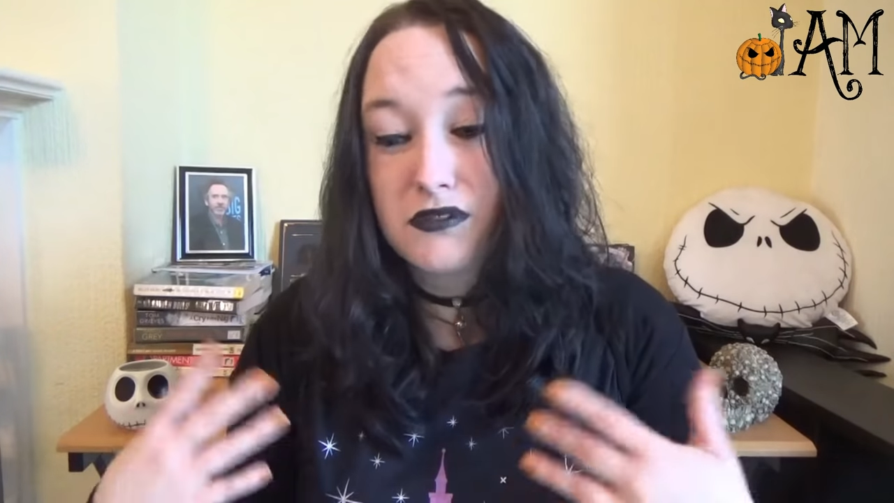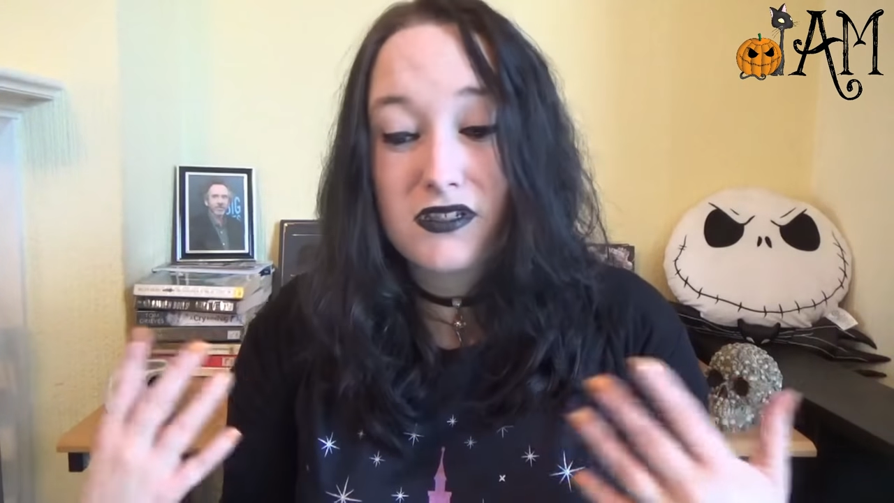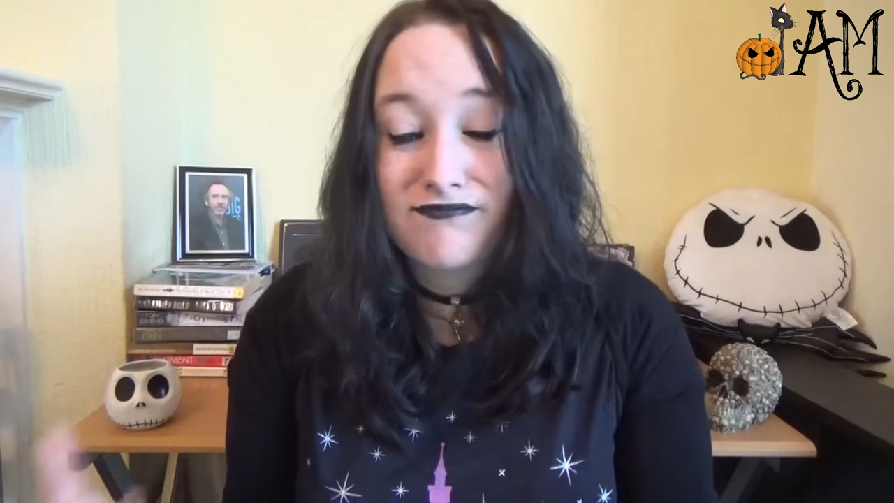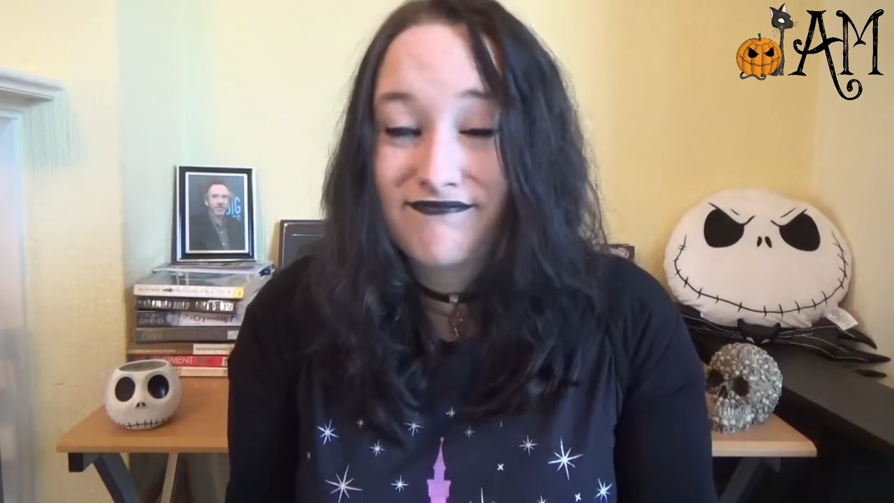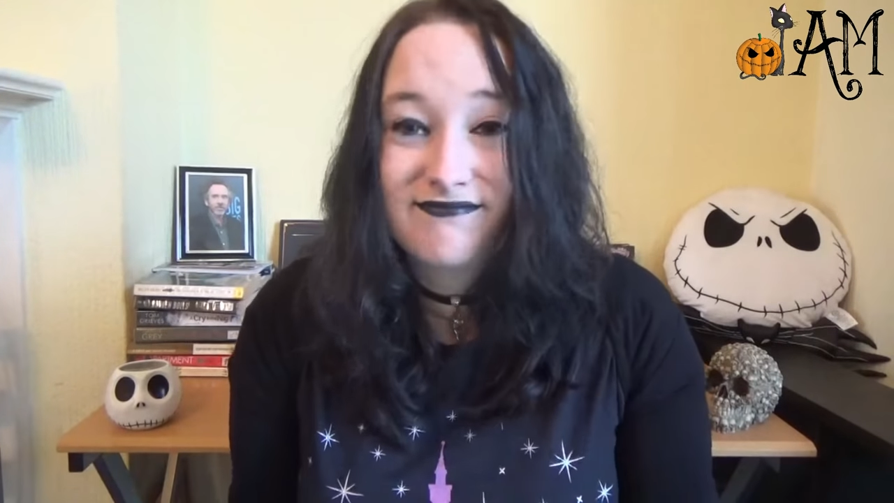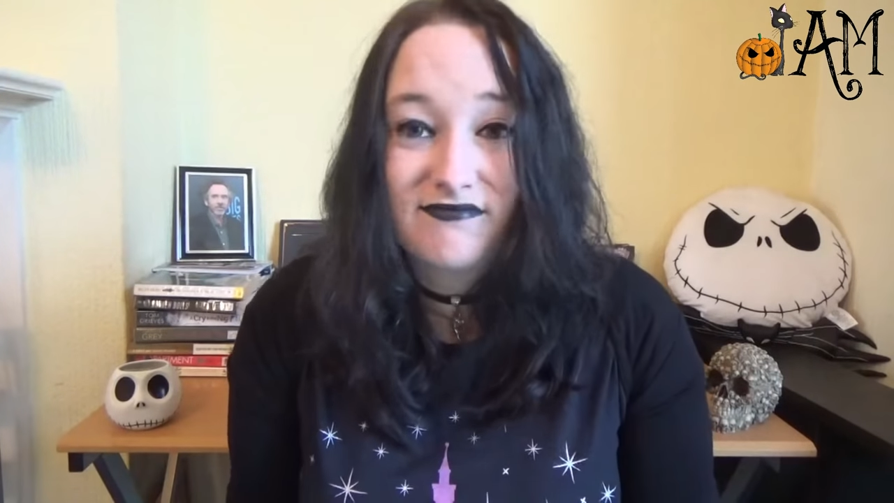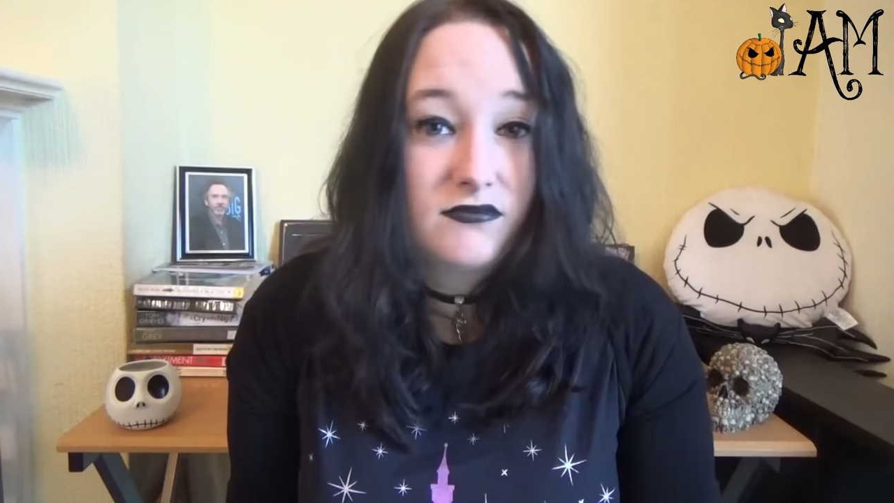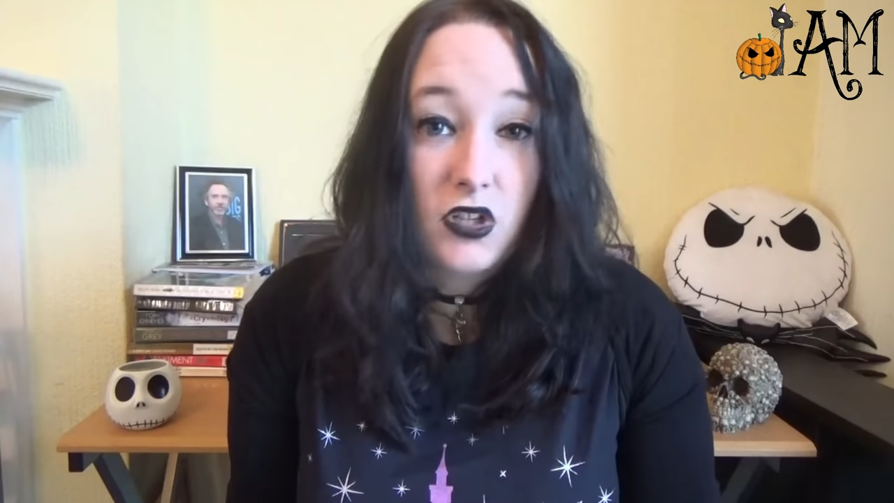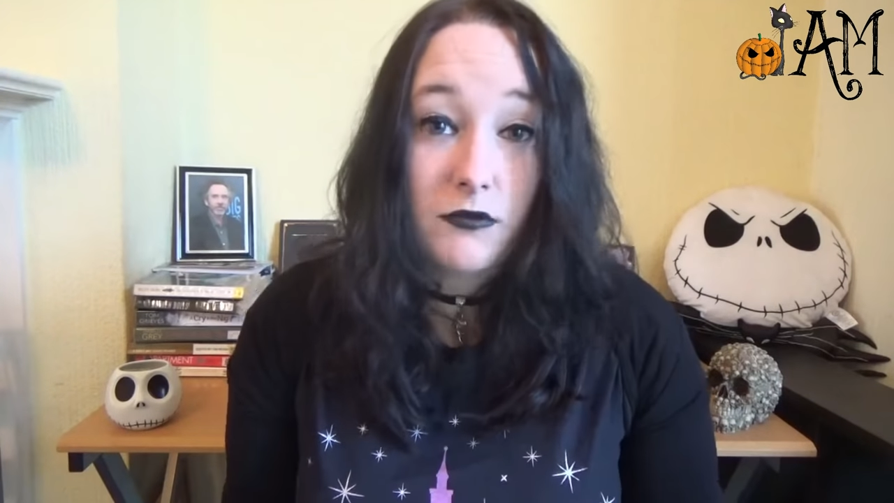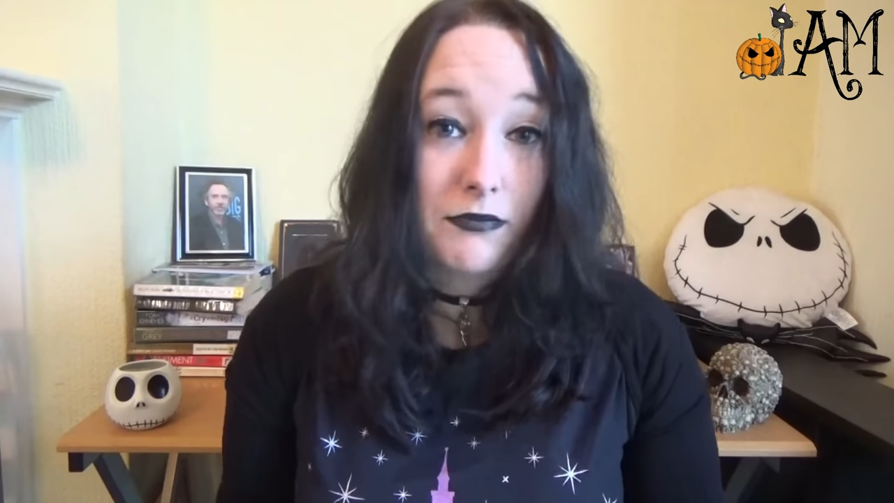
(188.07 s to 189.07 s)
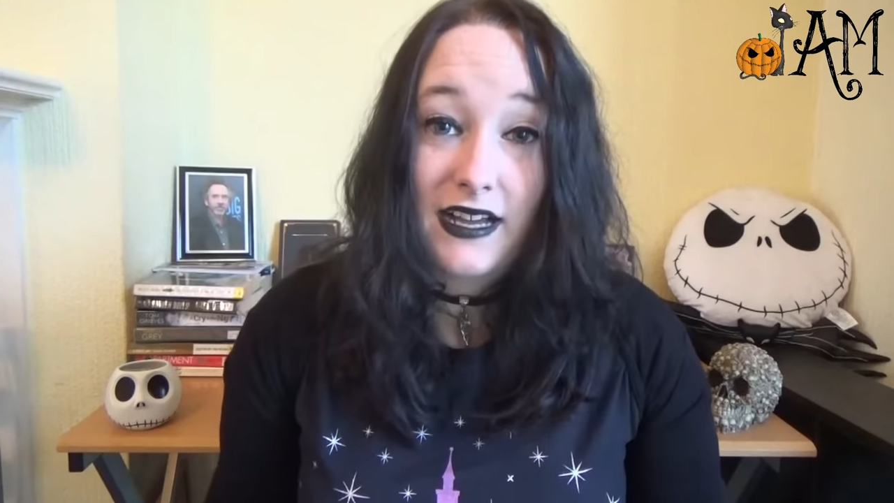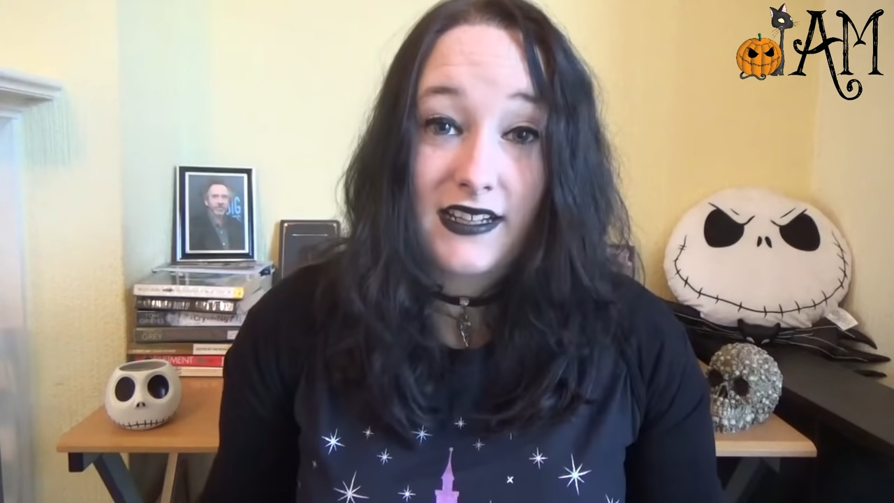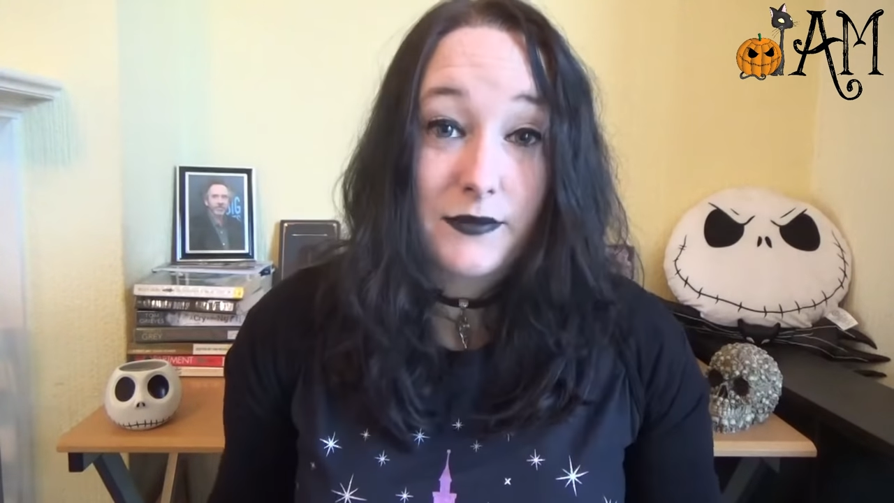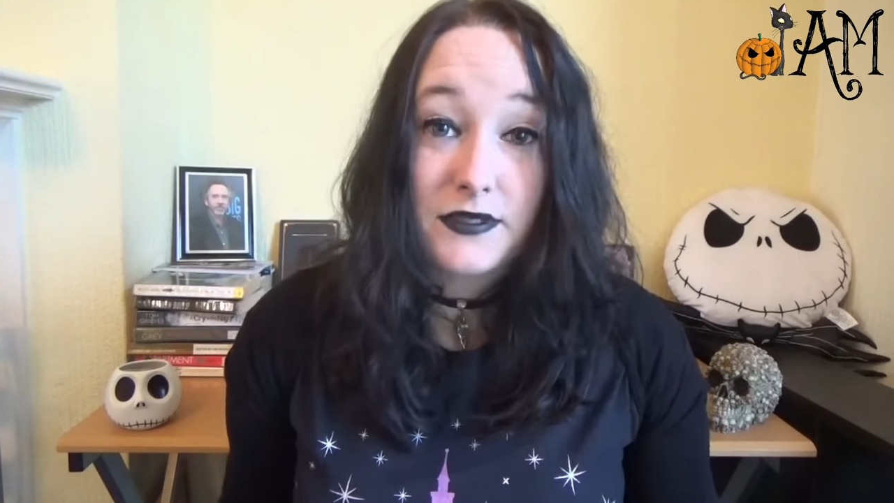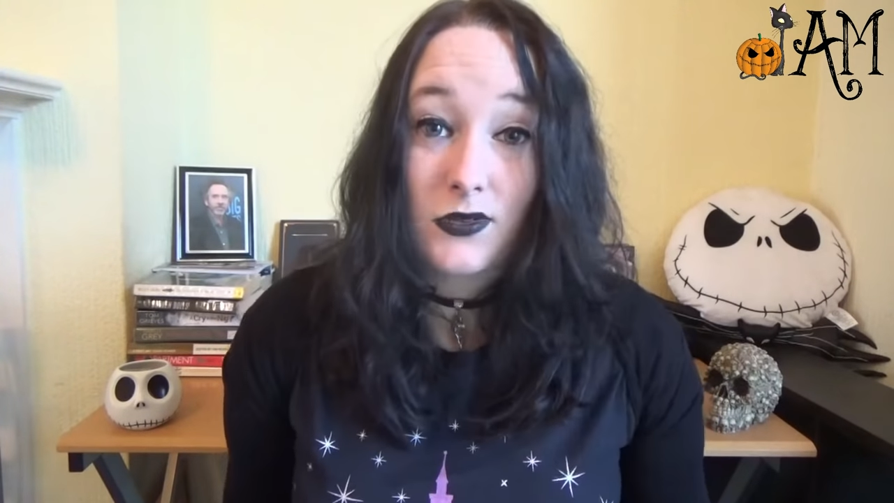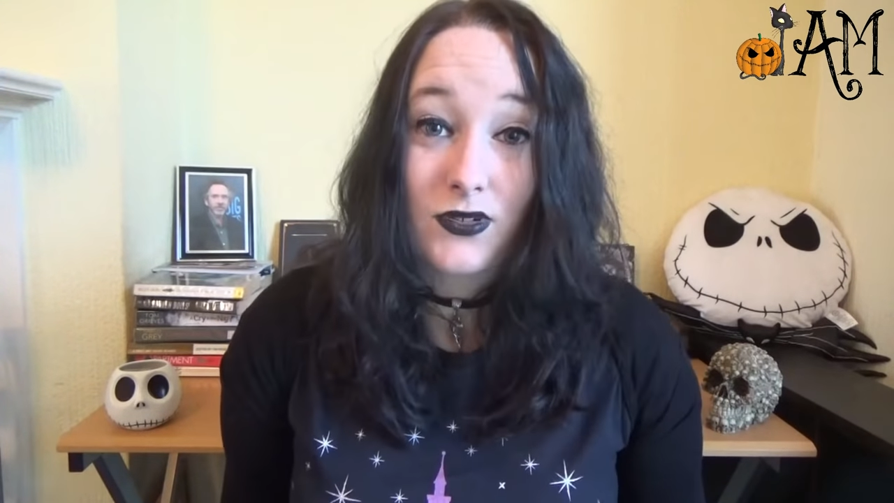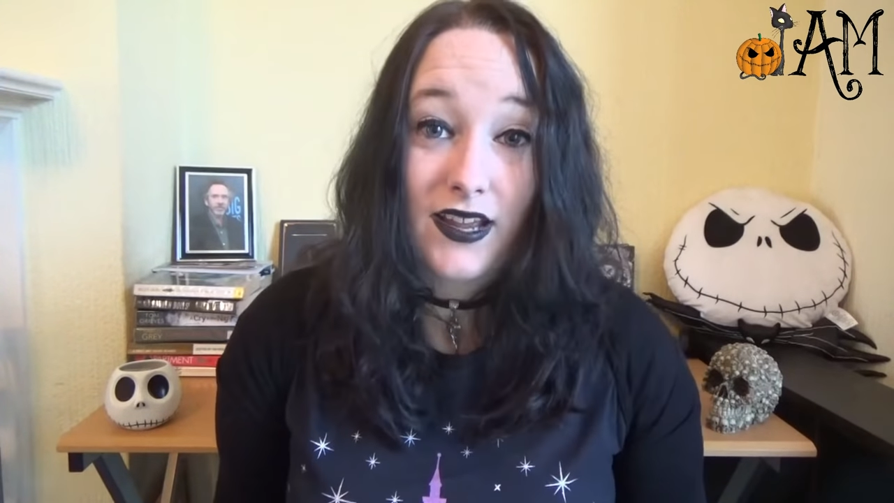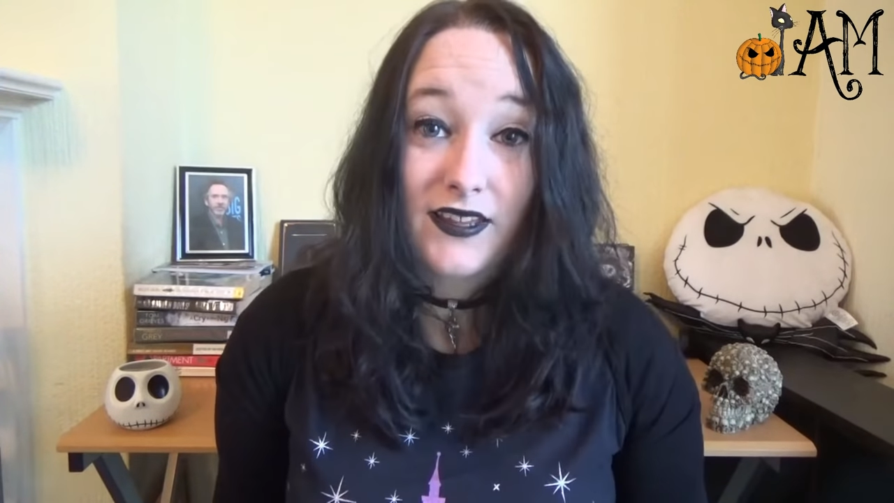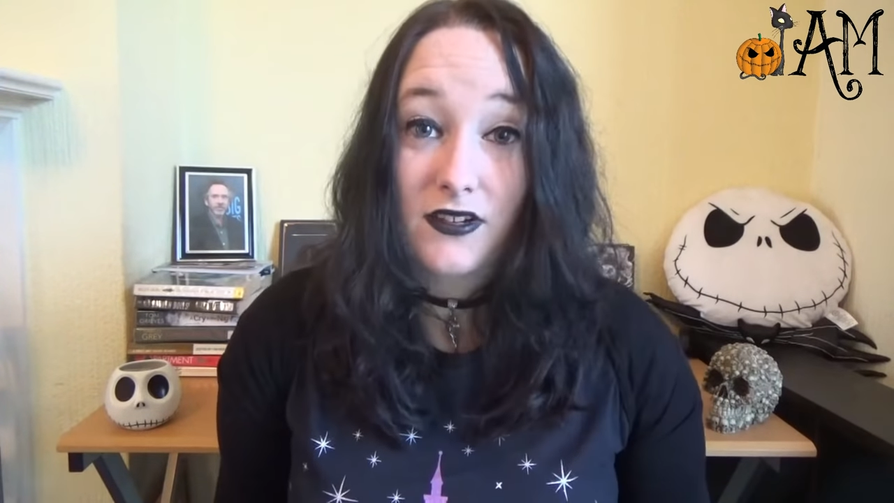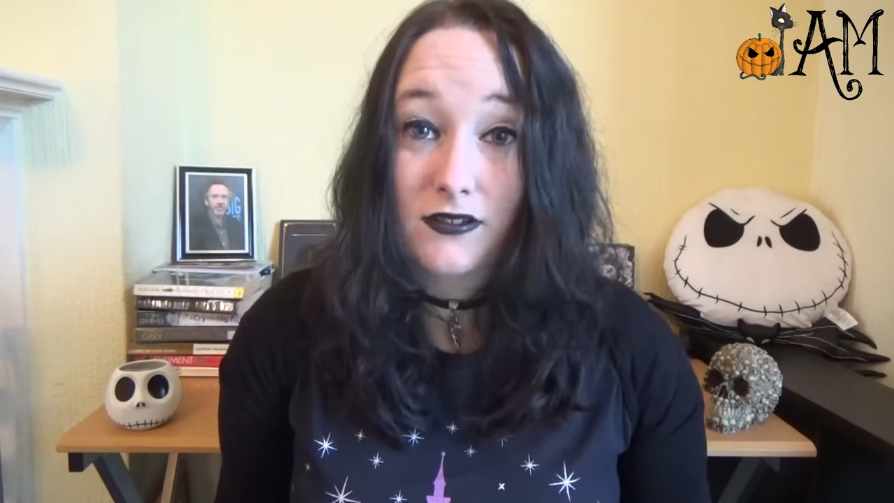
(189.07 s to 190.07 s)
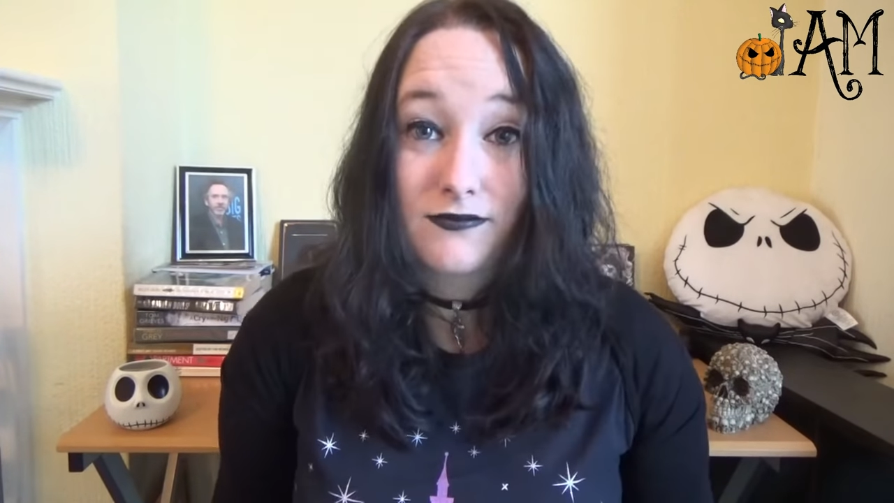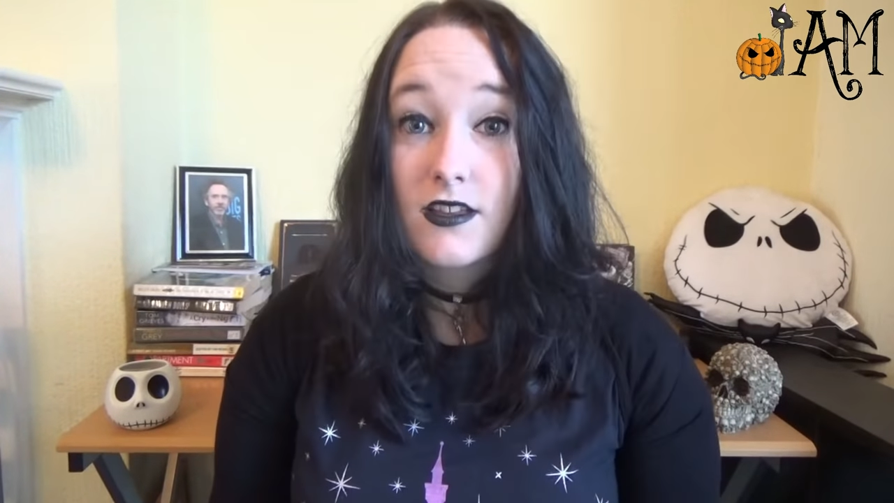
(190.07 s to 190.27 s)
but not a bad episode either.